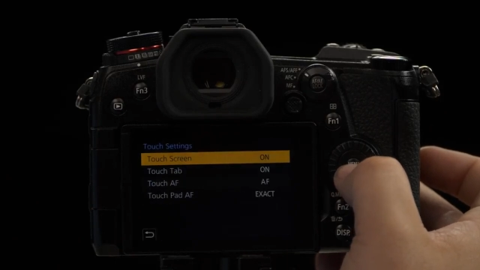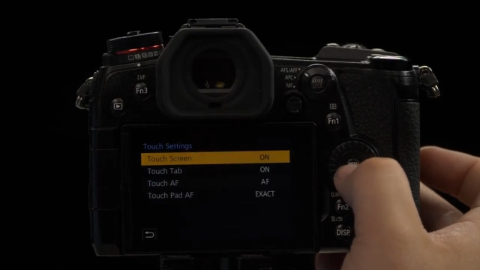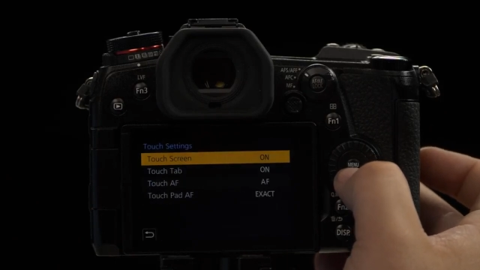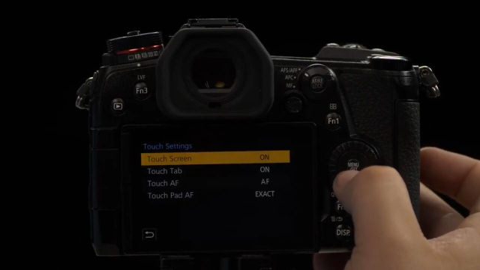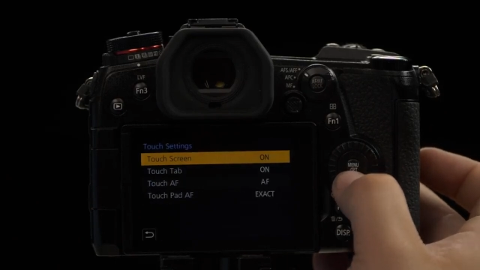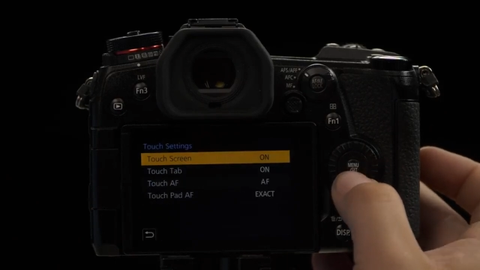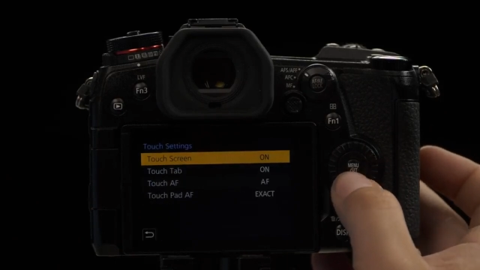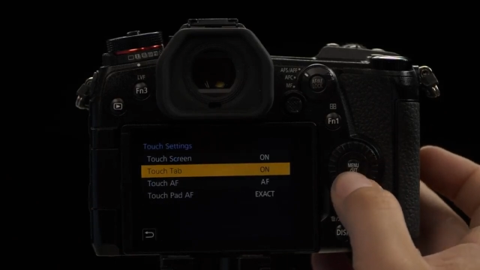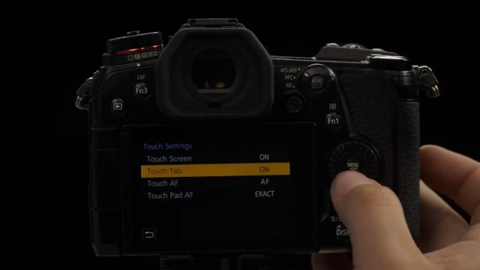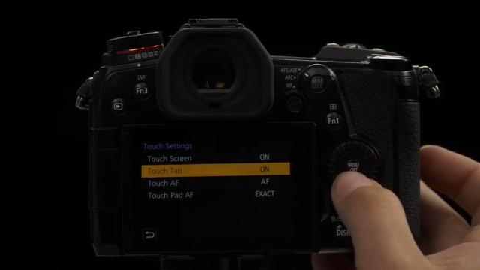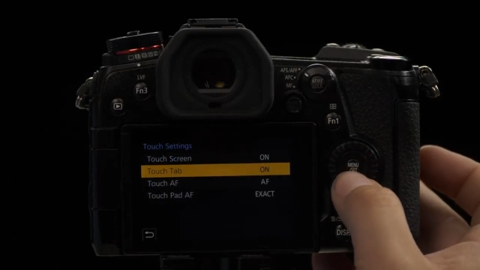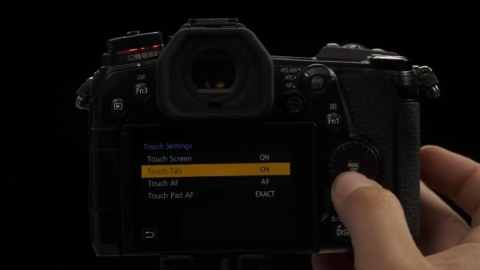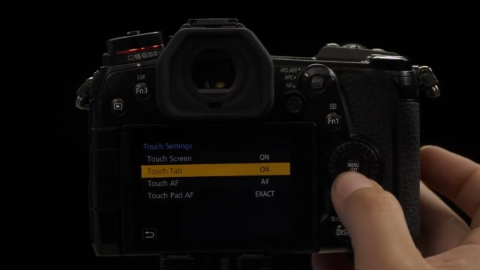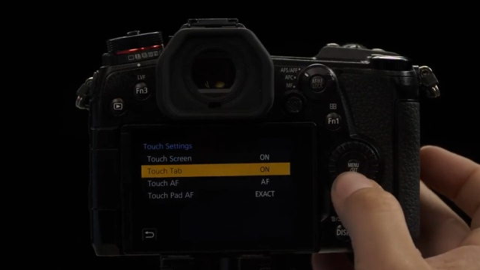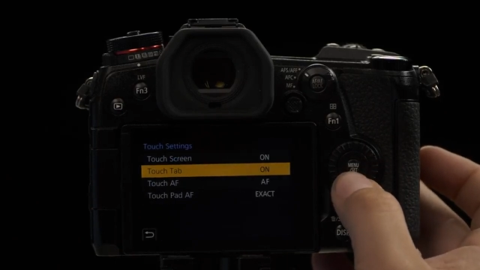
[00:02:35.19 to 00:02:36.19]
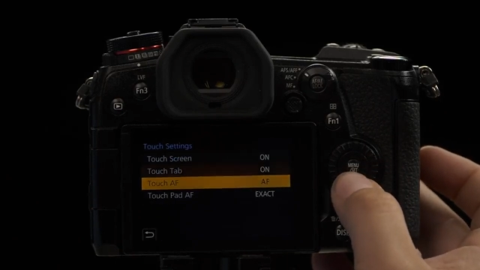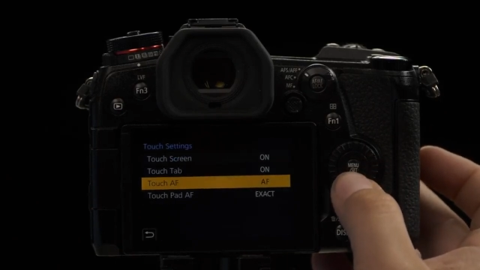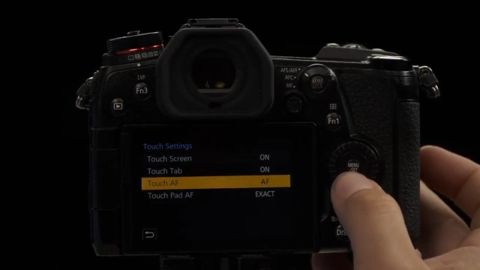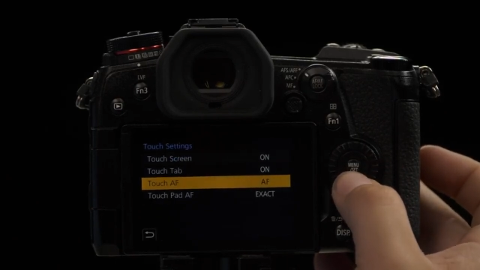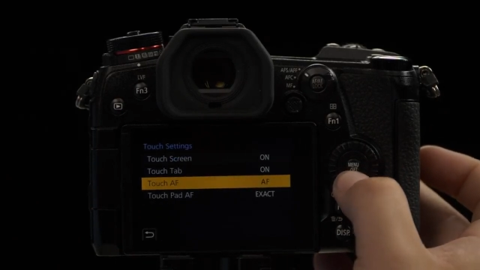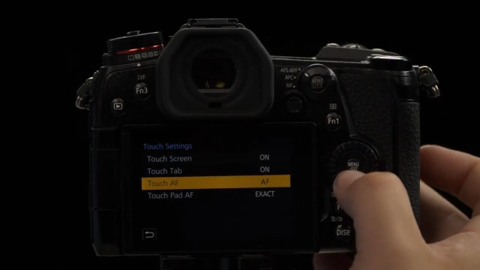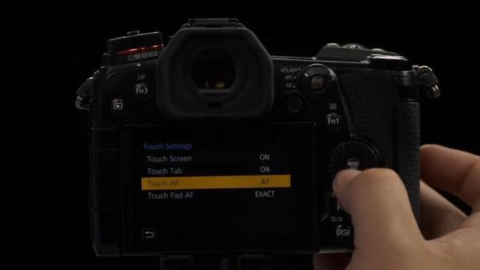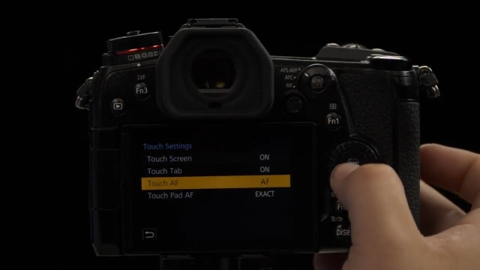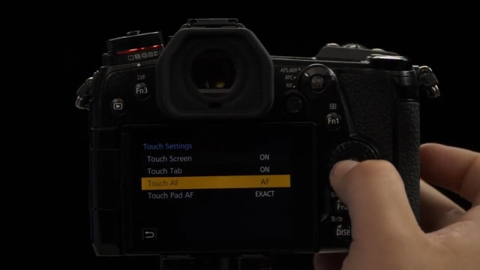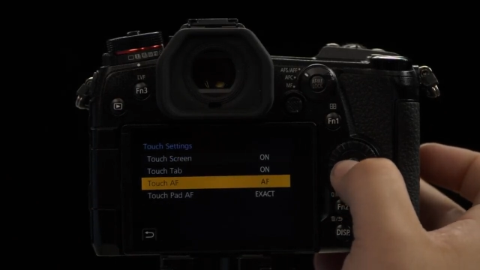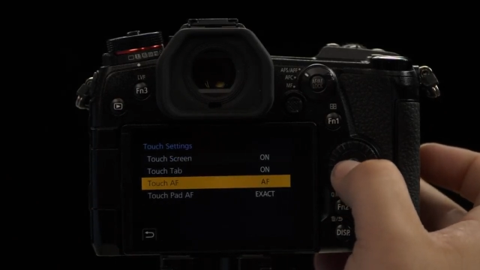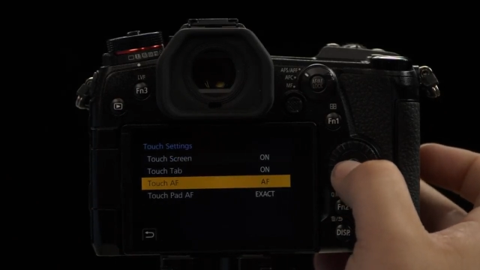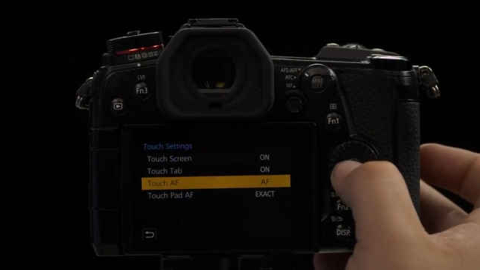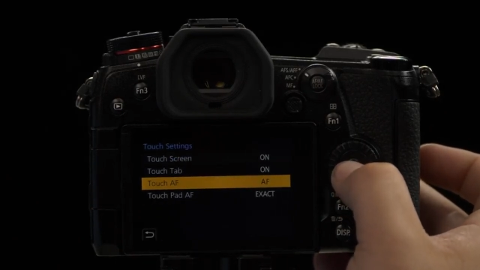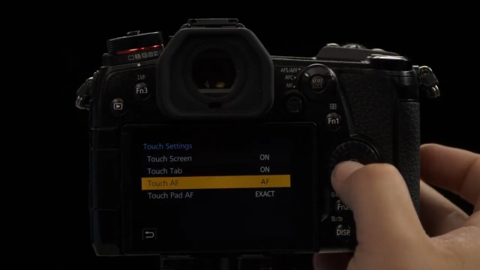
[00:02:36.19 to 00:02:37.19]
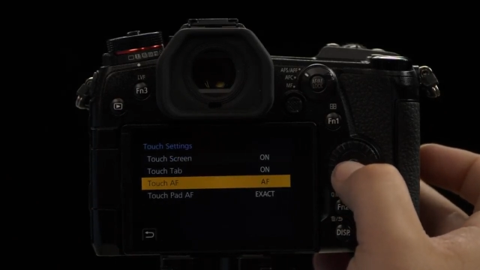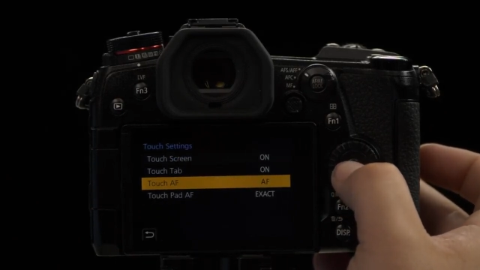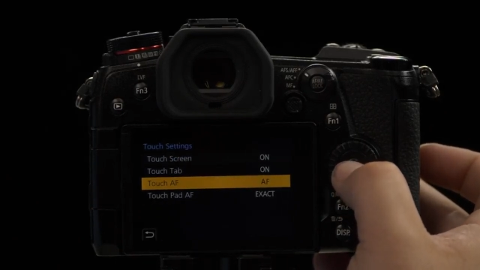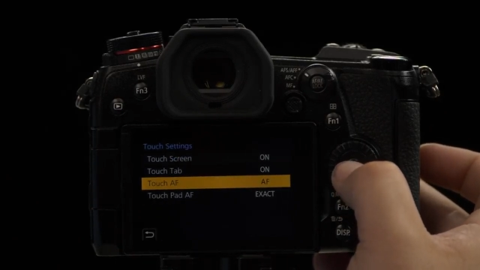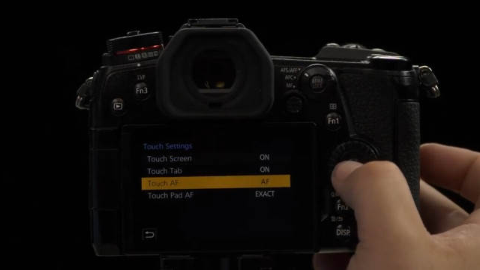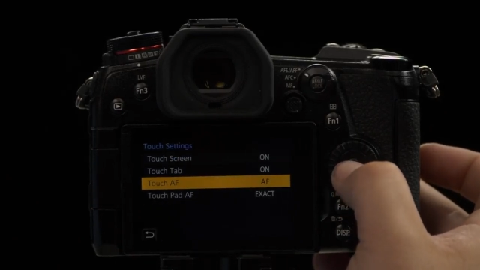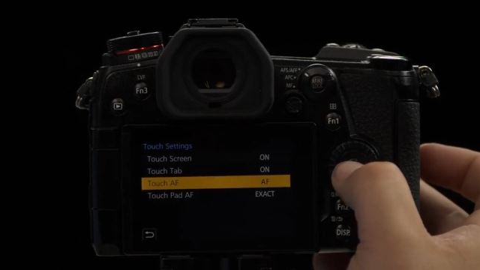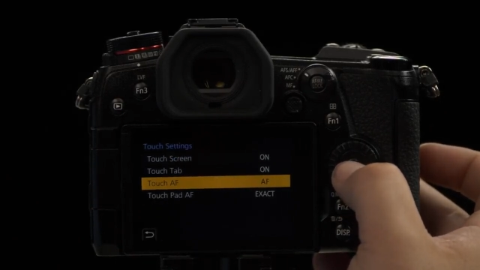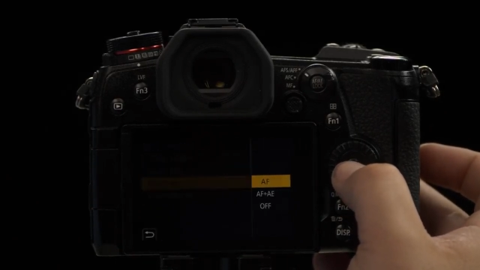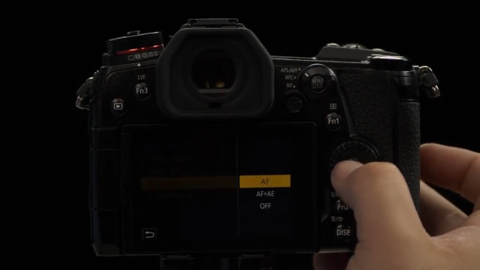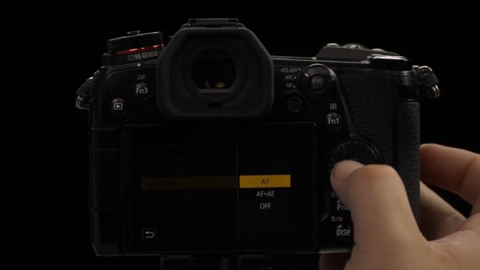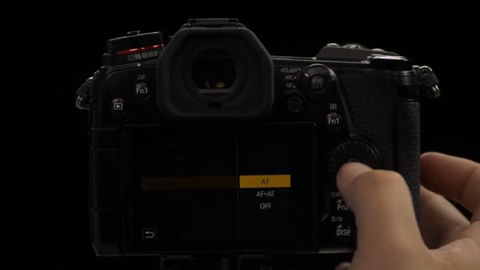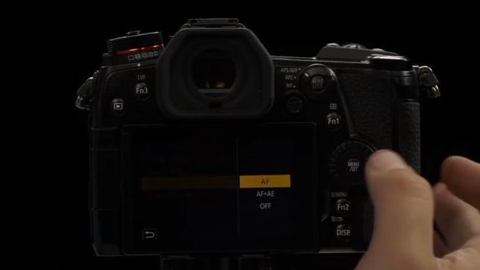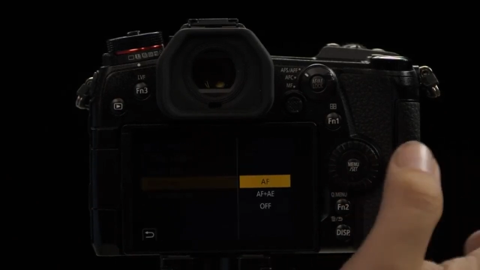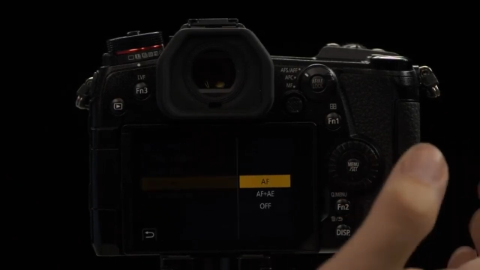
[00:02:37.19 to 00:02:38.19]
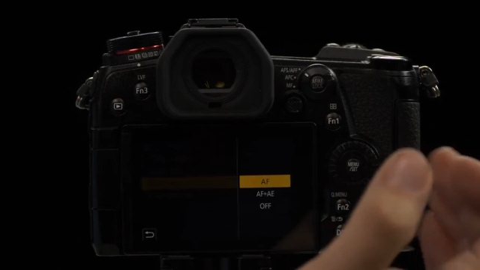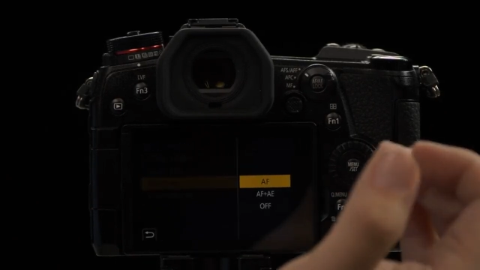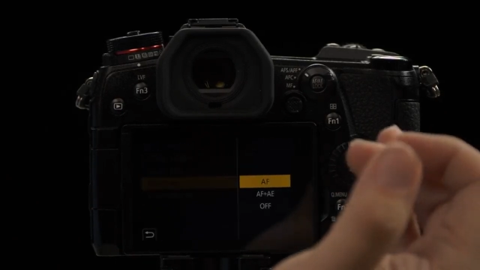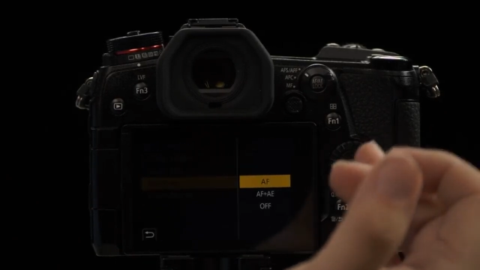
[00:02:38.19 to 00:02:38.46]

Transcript: [unreadable: no face in view]